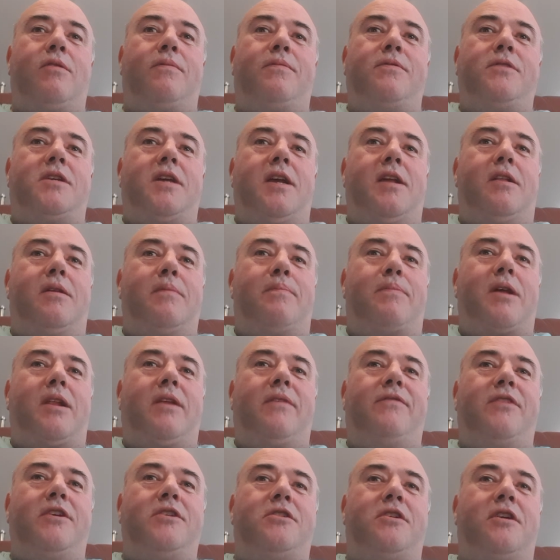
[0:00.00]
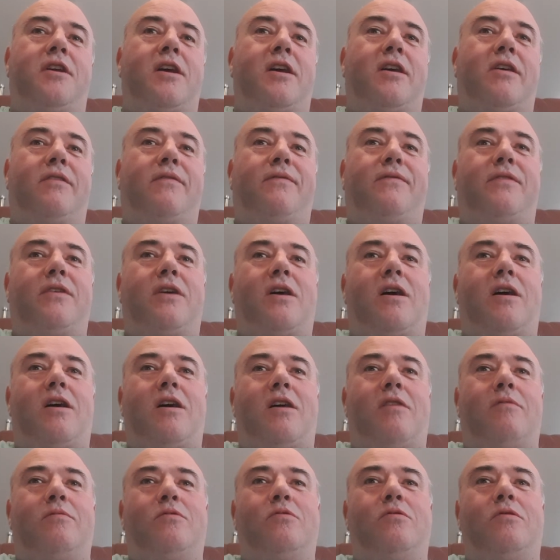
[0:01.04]
obviously the benefits to your health are
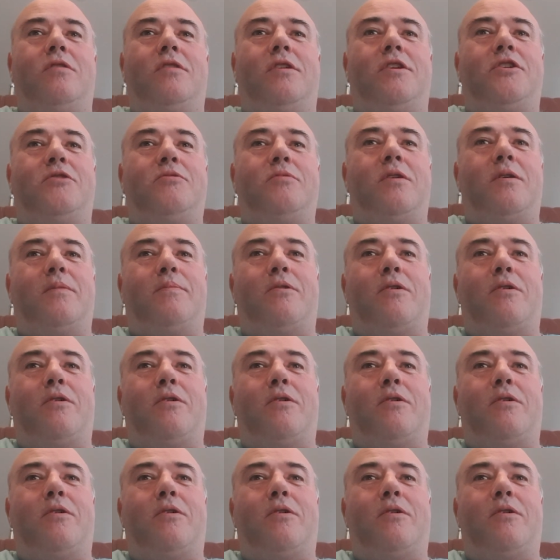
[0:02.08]
all good as well.